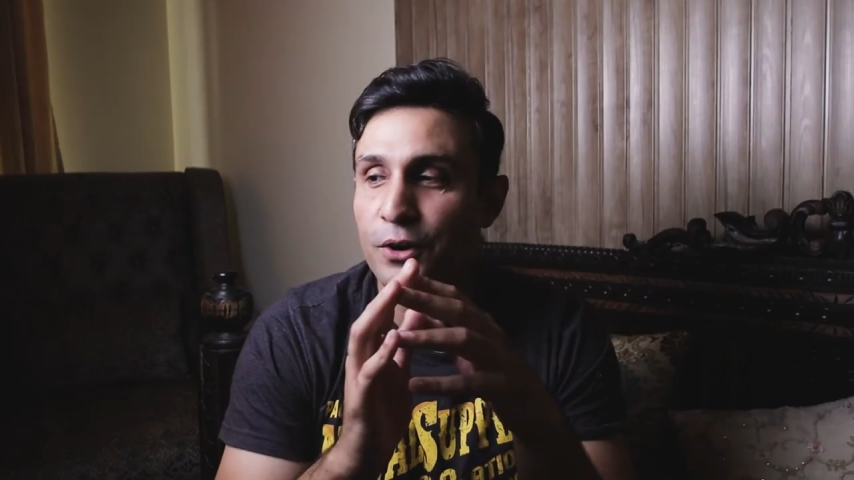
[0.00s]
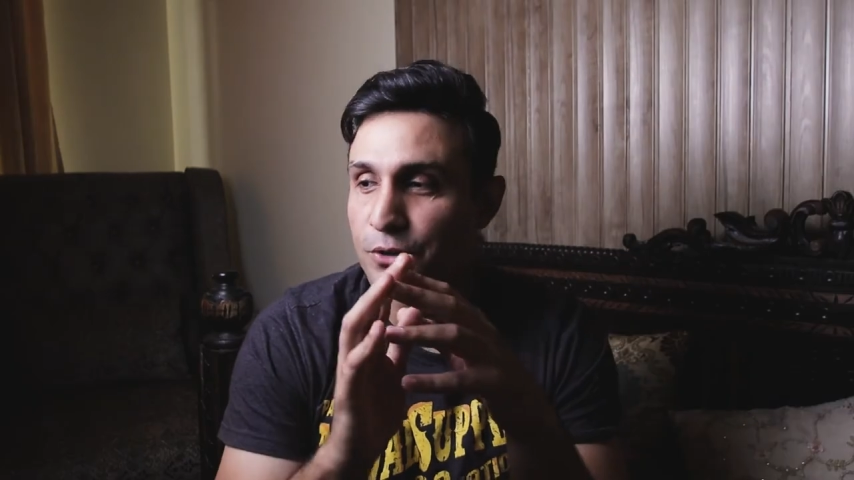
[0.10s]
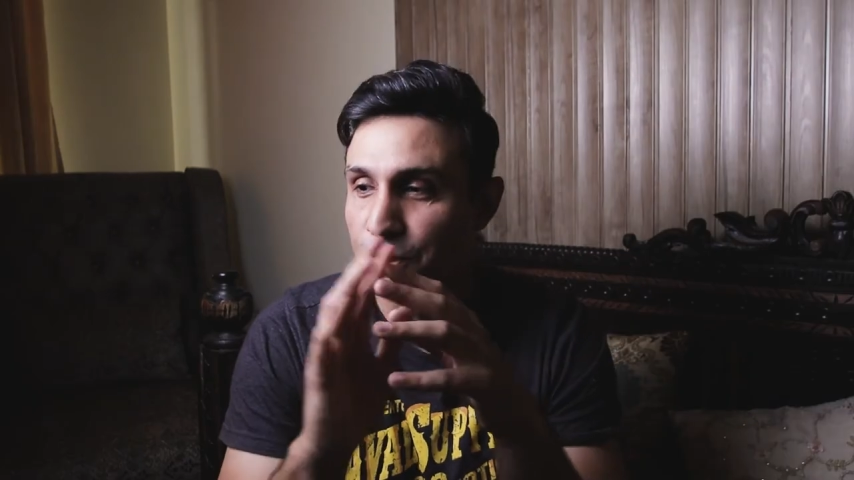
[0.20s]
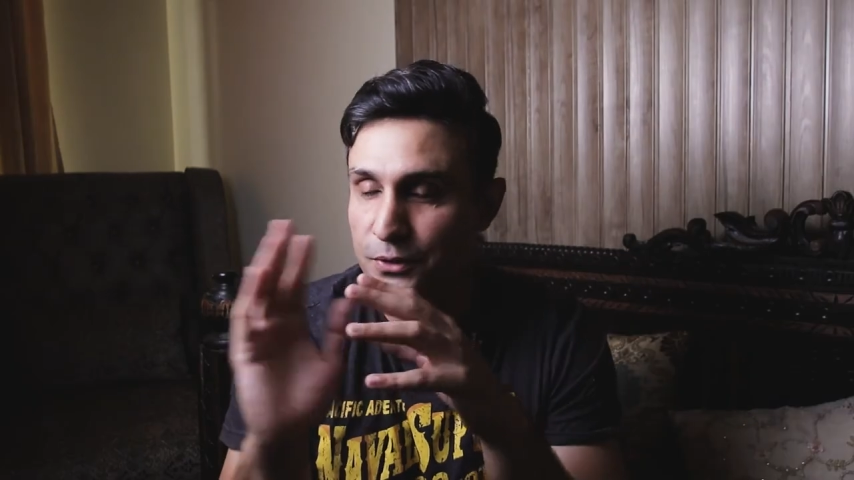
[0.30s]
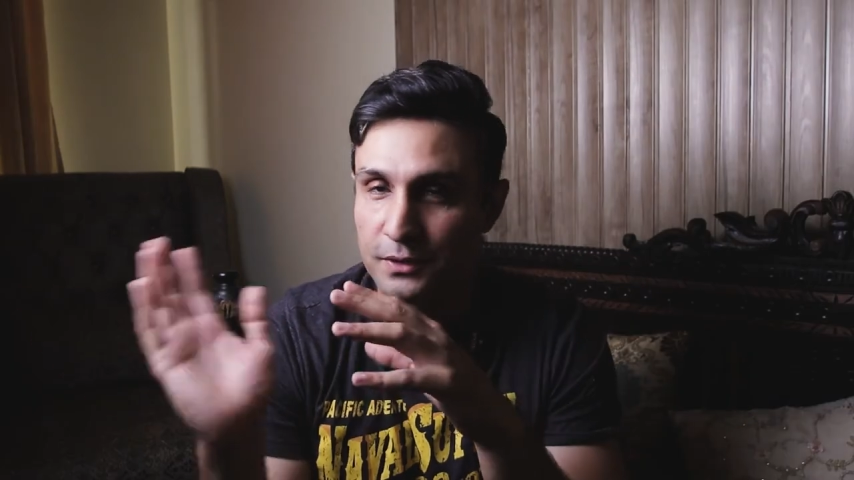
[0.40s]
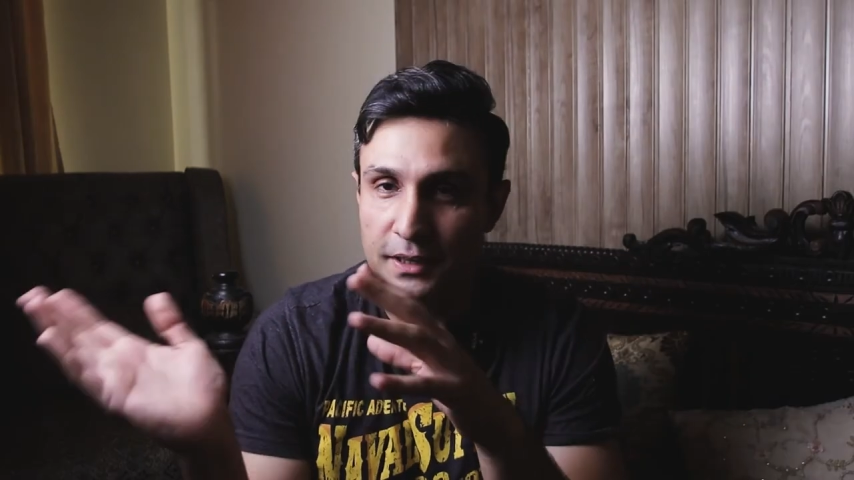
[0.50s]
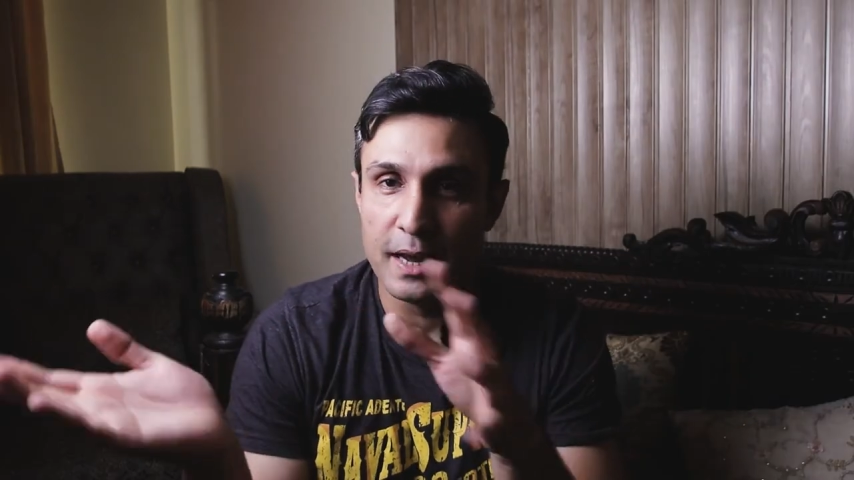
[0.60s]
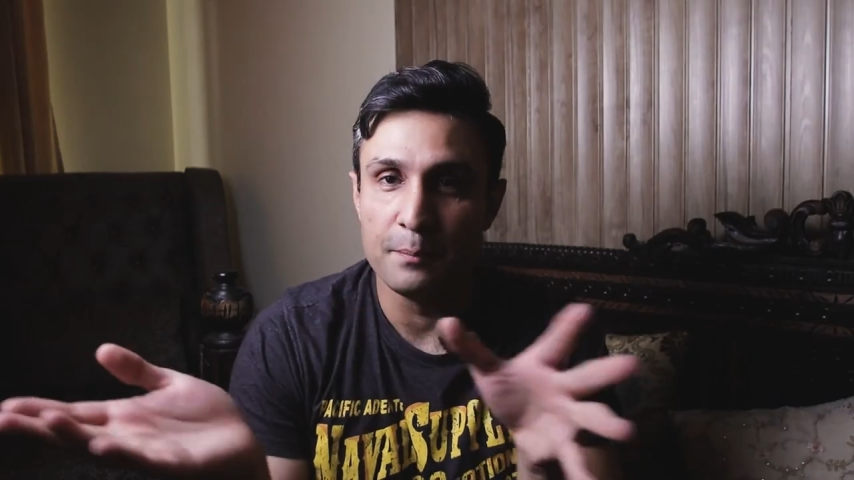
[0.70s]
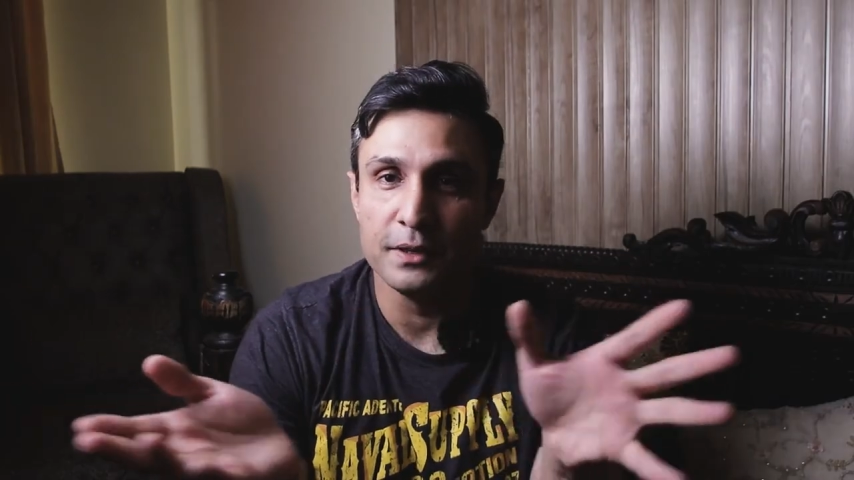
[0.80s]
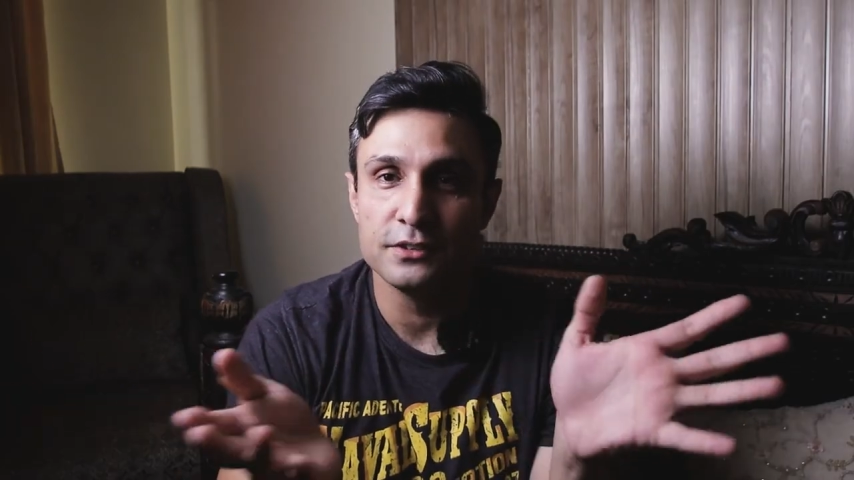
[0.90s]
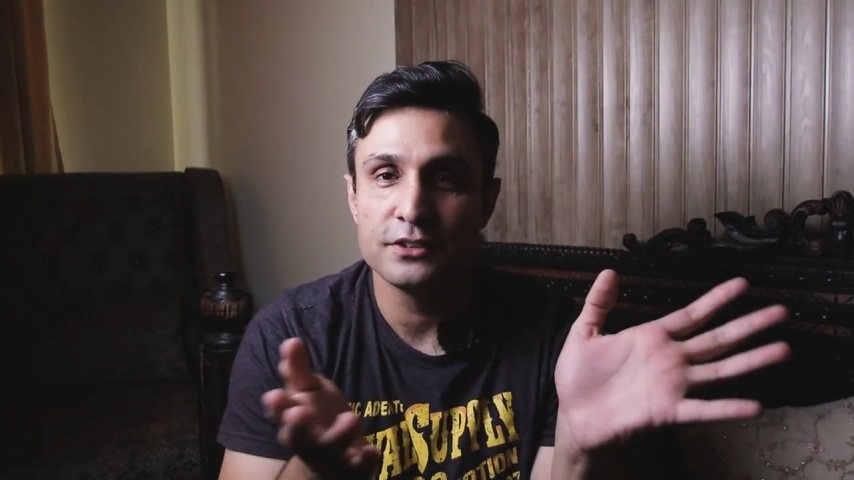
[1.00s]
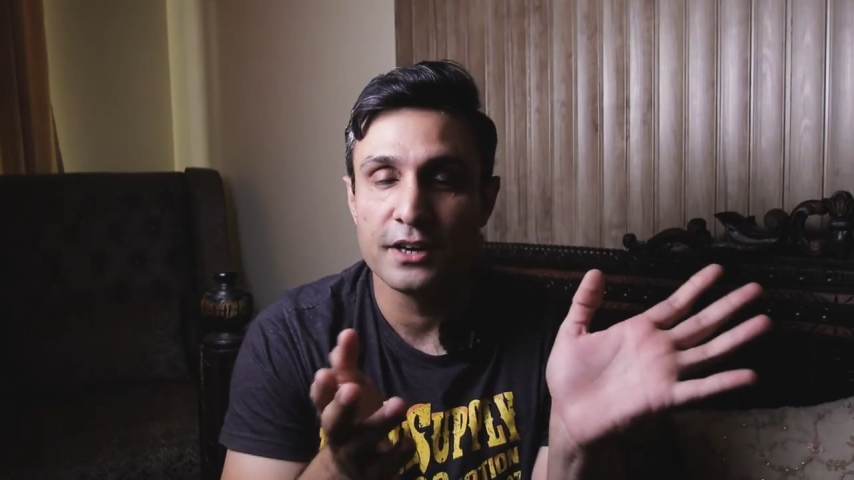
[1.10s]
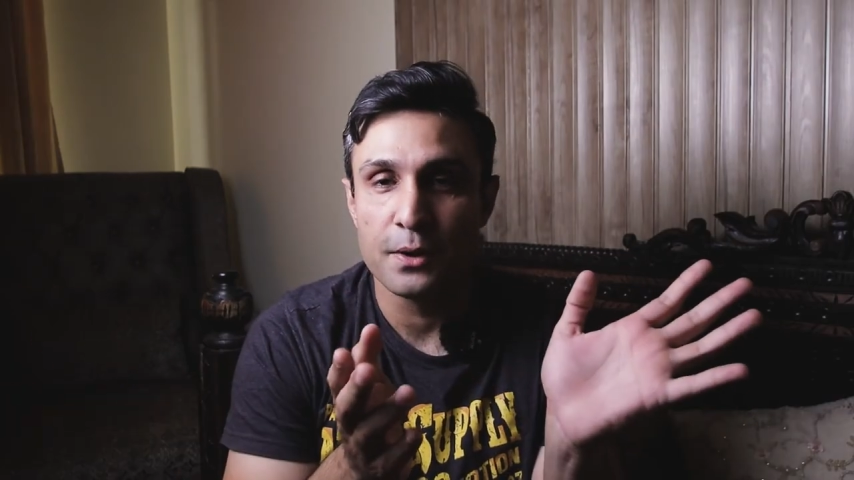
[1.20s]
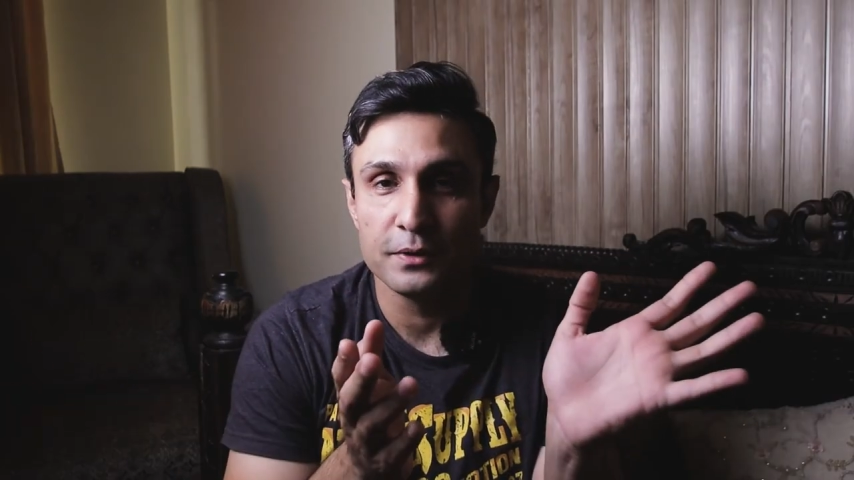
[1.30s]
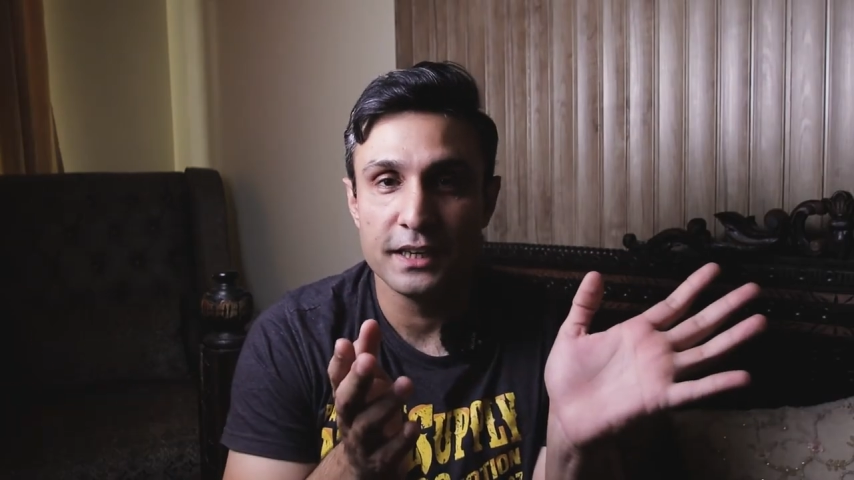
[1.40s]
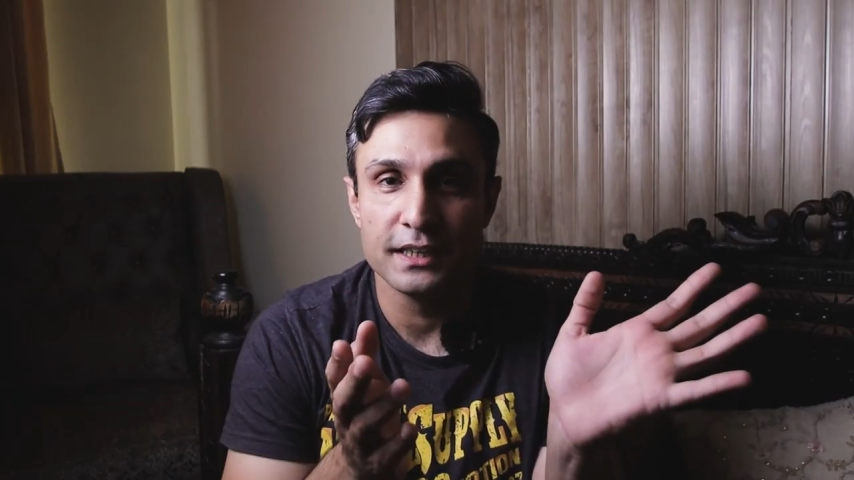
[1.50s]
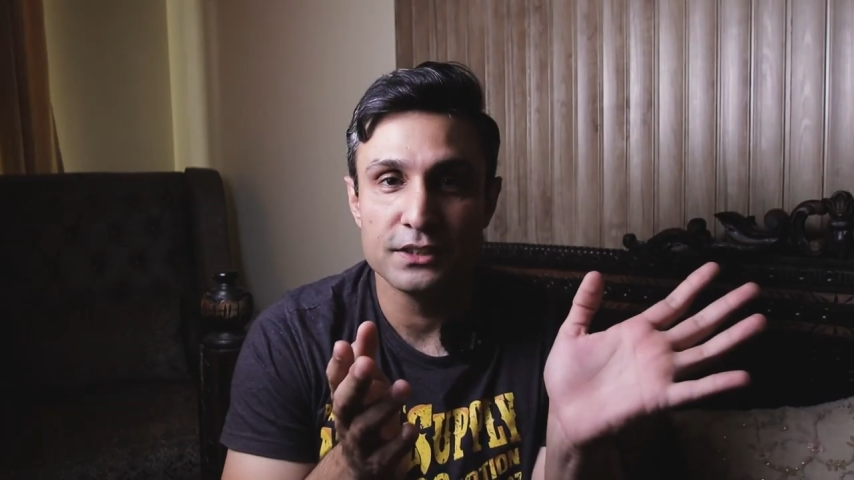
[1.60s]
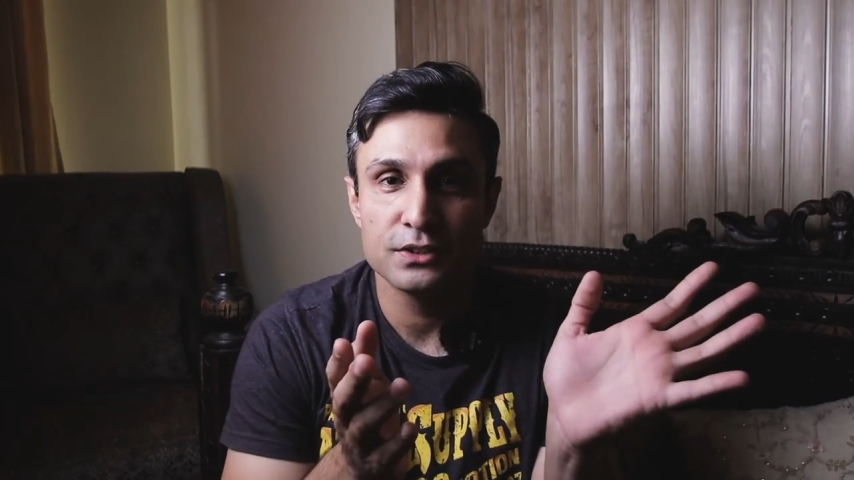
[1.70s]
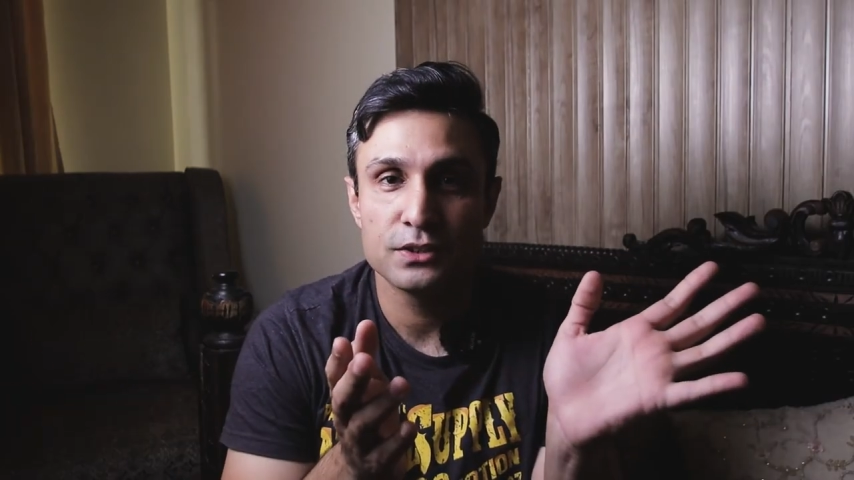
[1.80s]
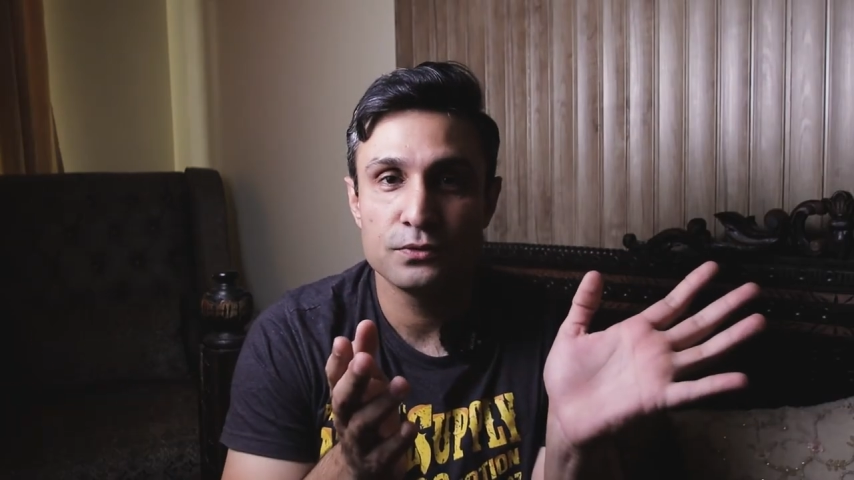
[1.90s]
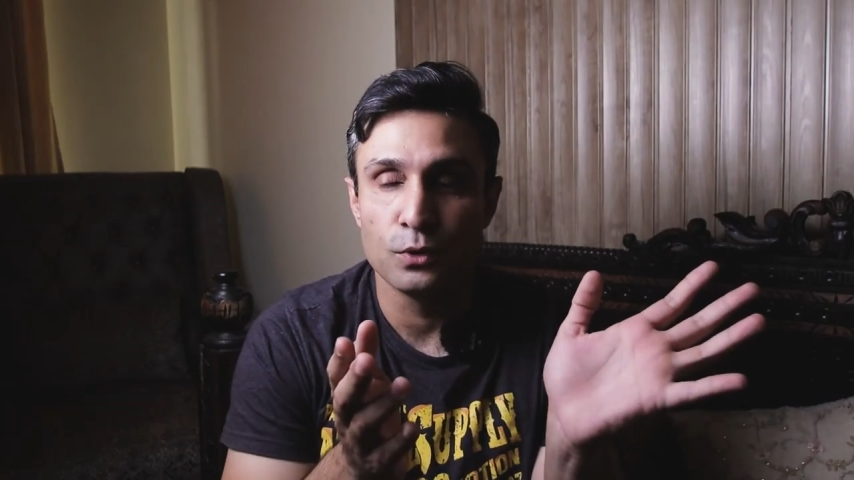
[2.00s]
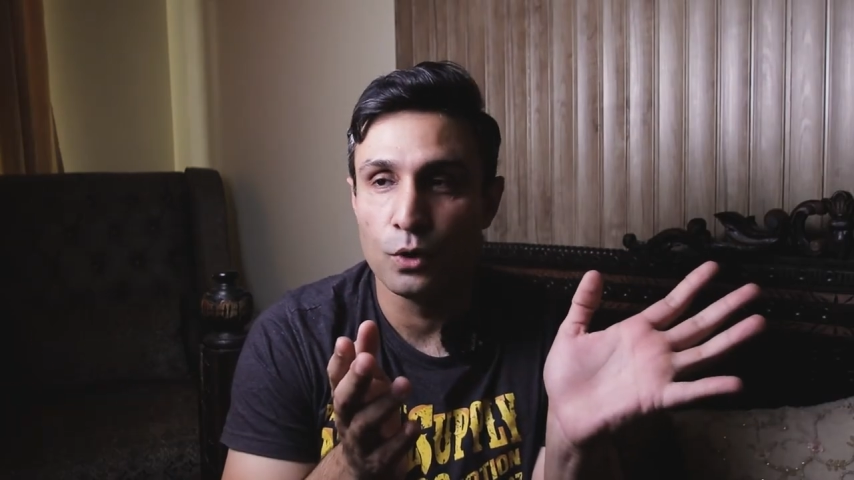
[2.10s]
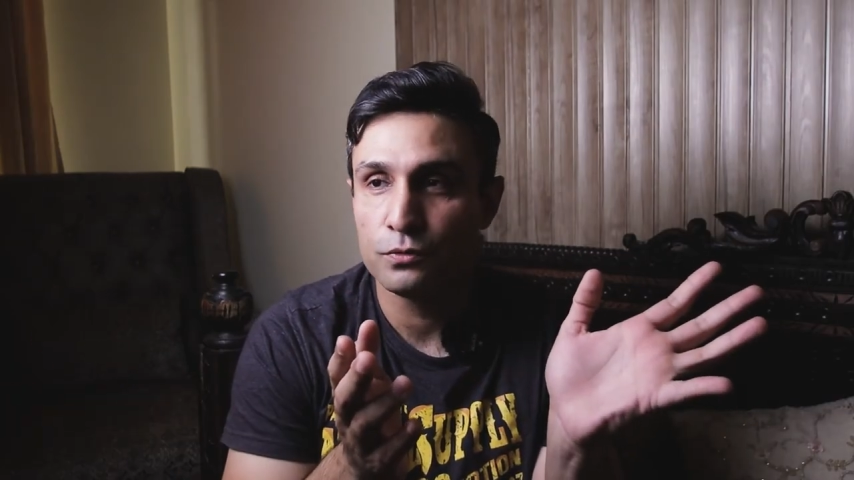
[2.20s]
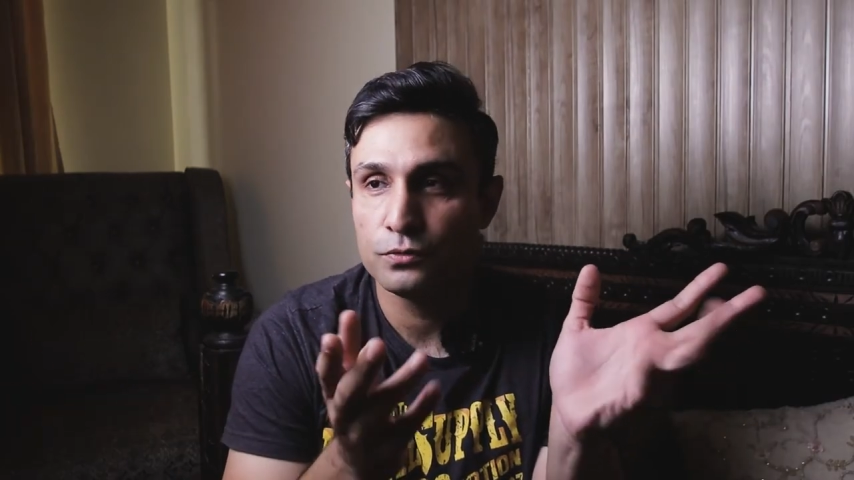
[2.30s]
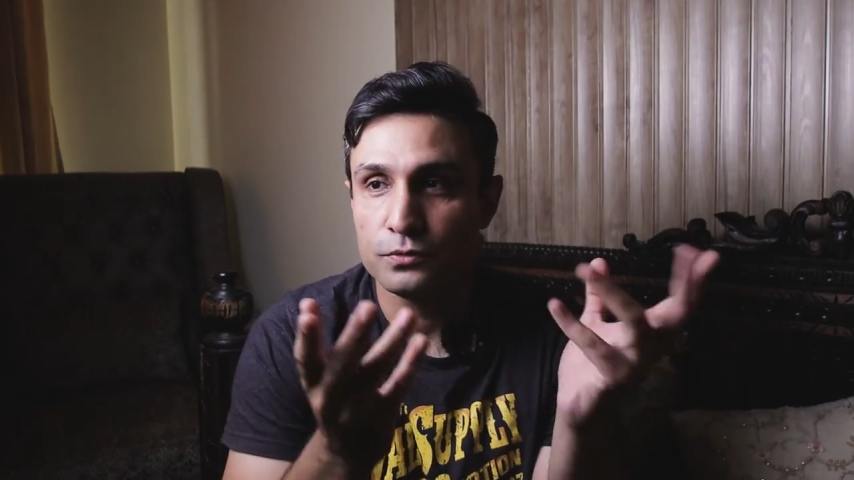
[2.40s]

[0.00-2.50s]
or you know, the ambient surrounding is full of